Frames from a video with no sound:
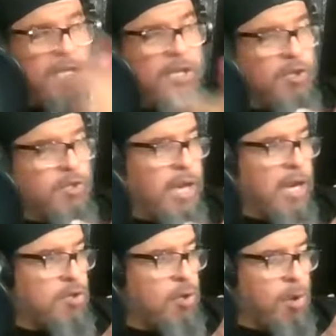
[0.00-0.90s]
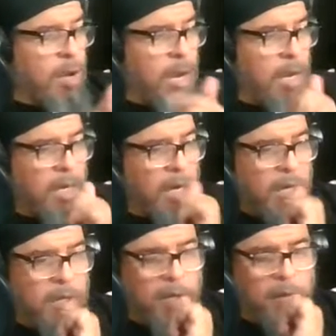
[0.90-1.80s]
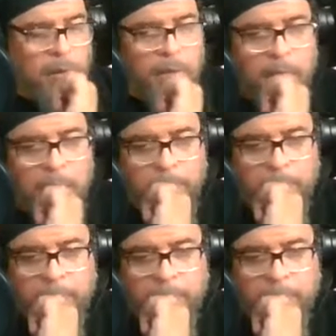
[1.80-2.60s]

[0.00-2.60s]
seen your schedule on your